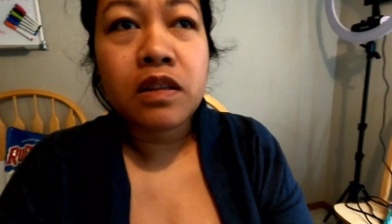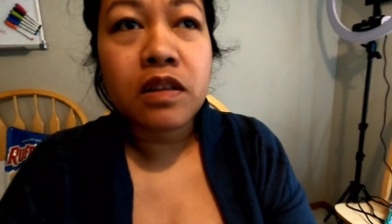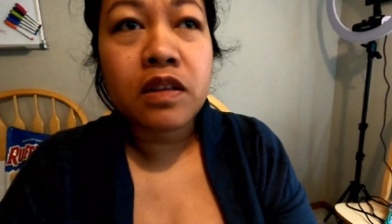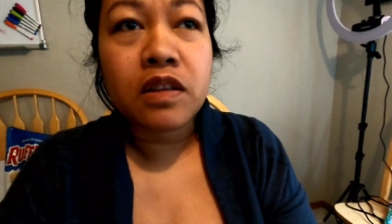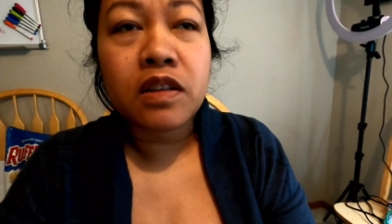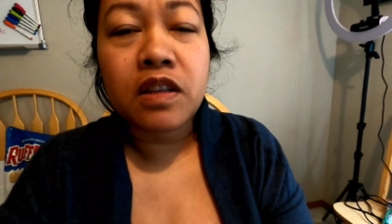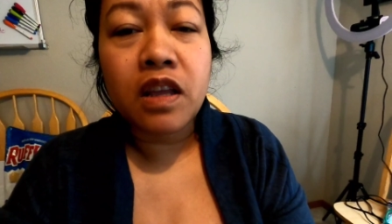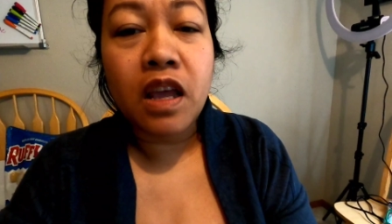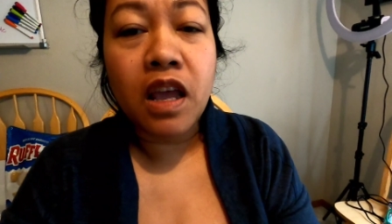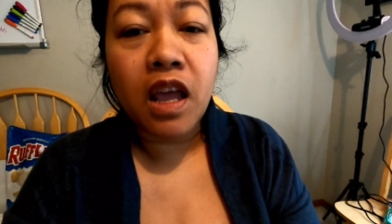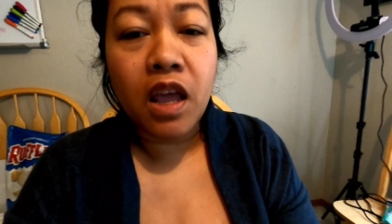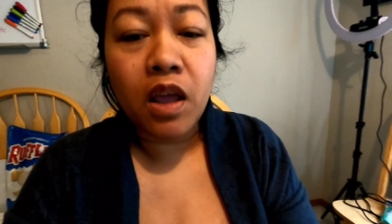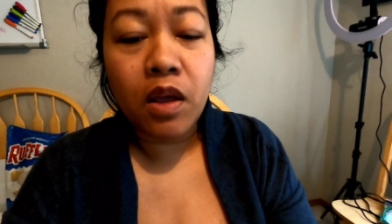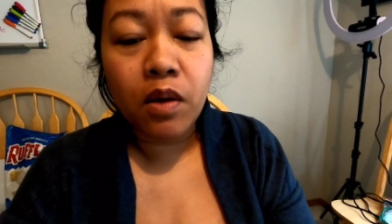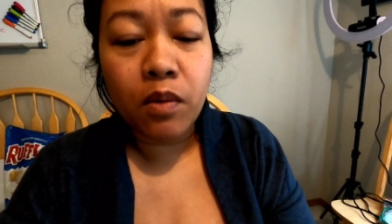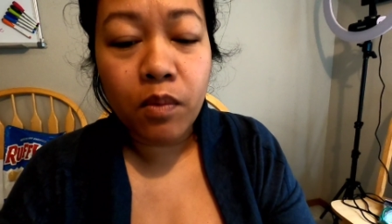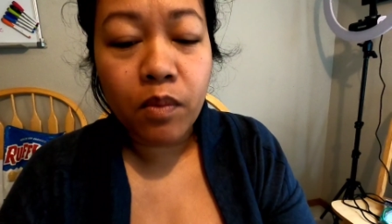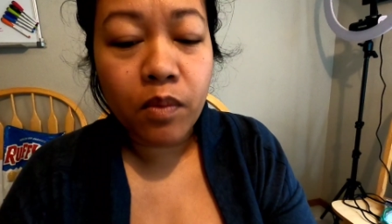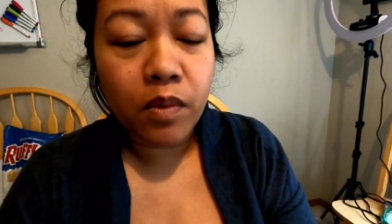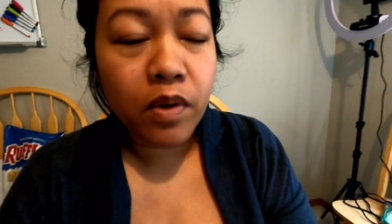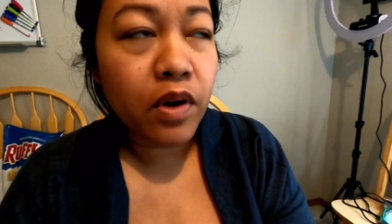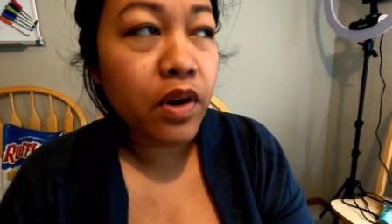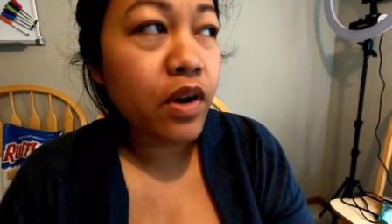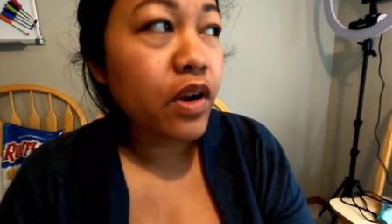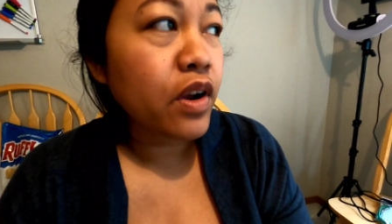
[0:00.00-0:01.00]
Today
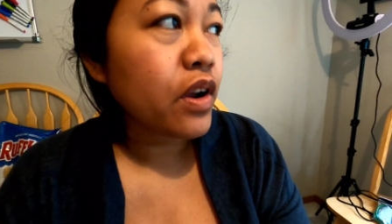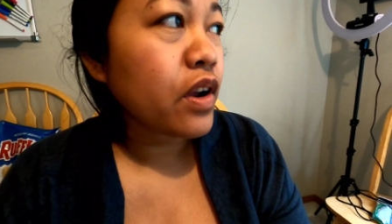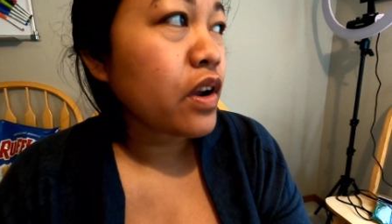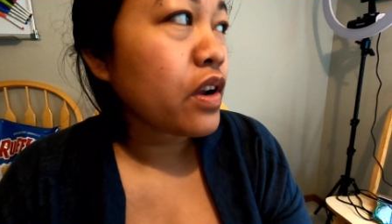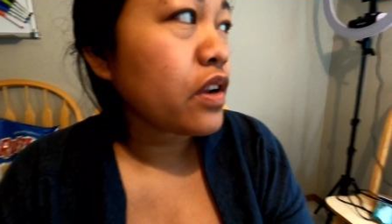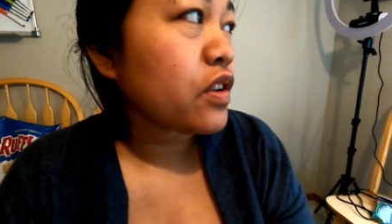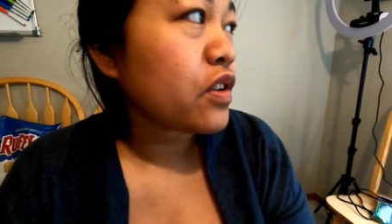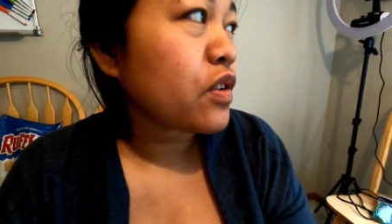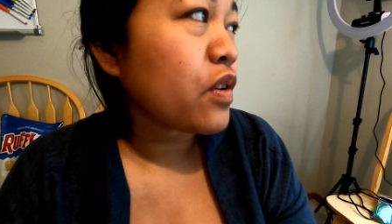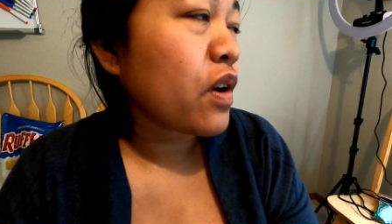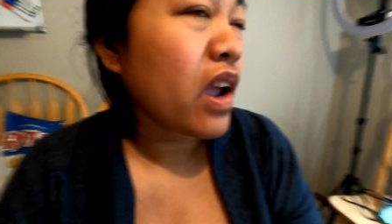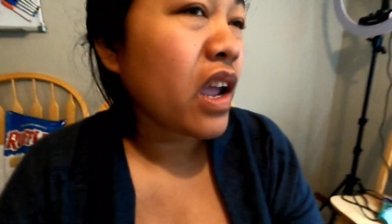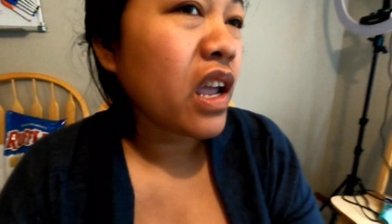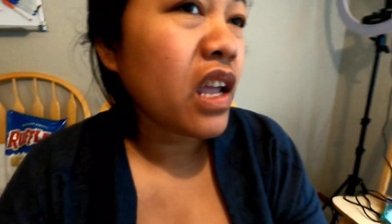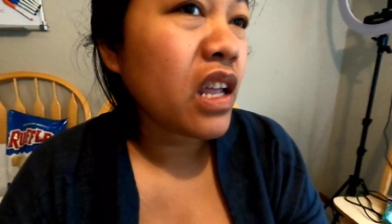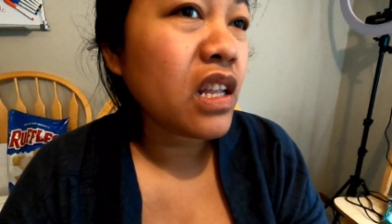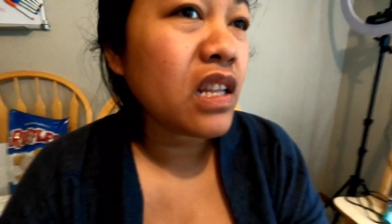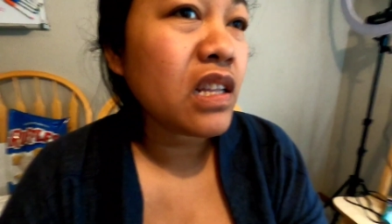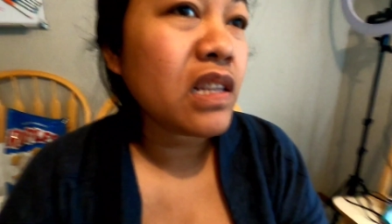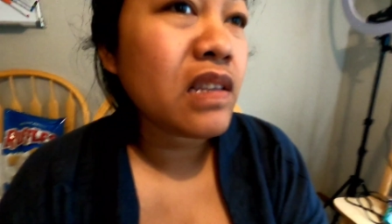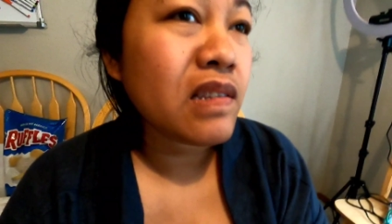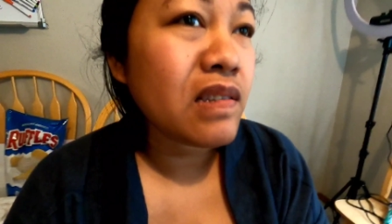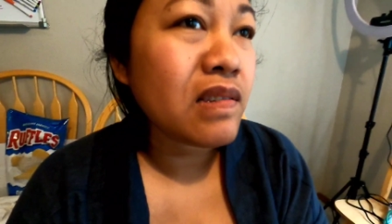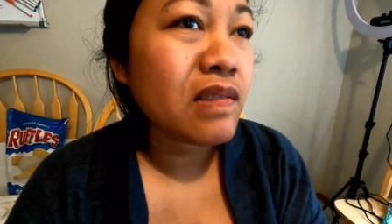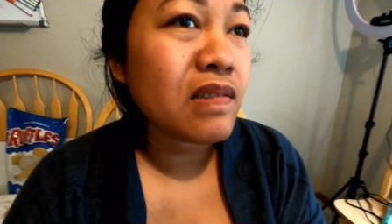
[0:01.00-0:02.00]
we're
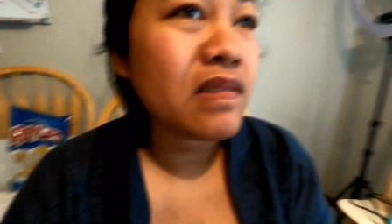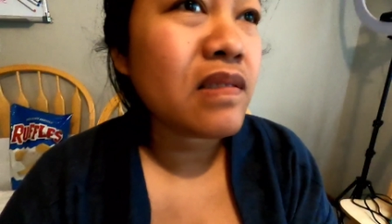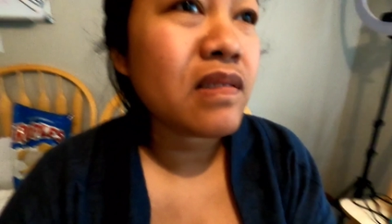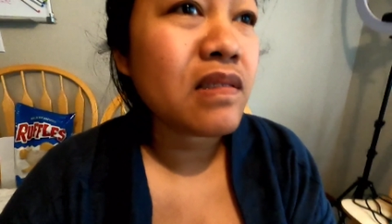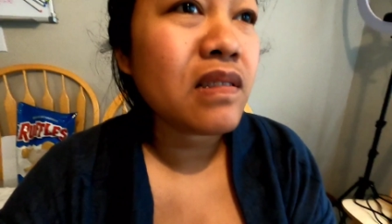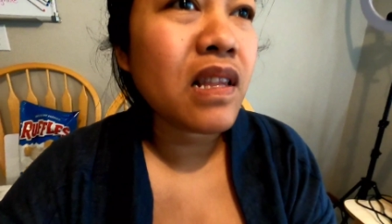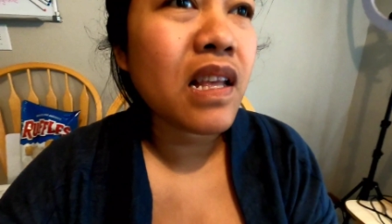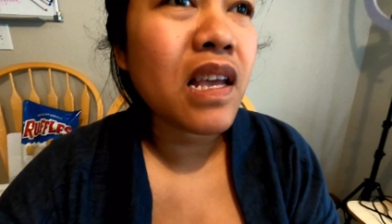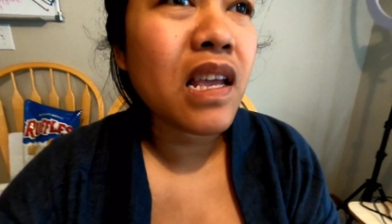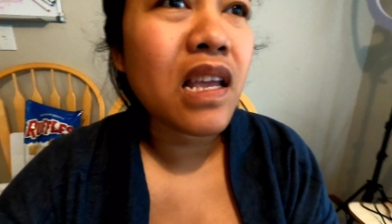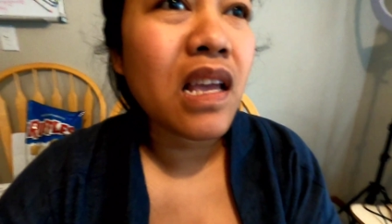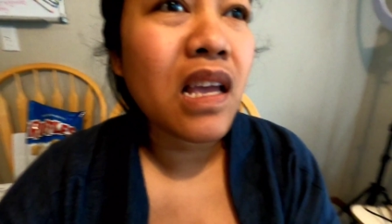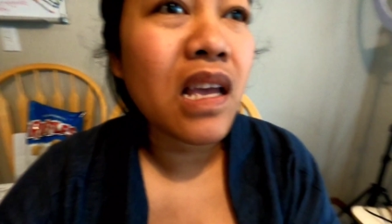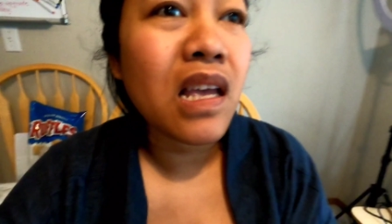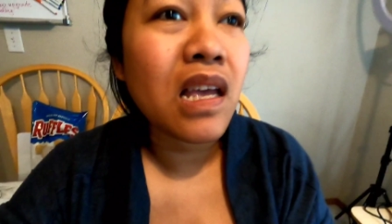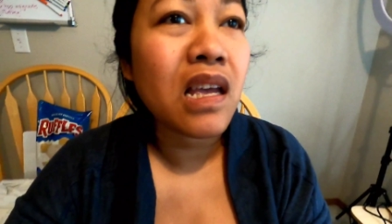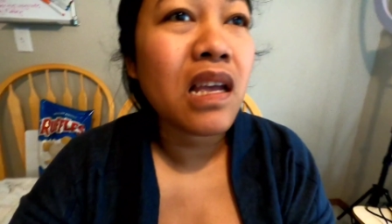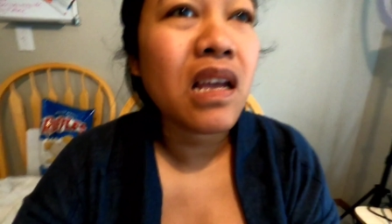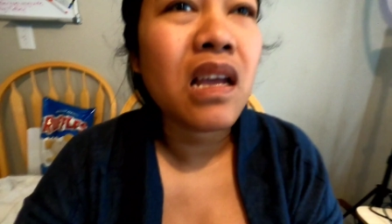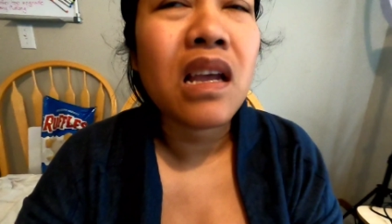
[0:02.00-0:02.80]
trying to like.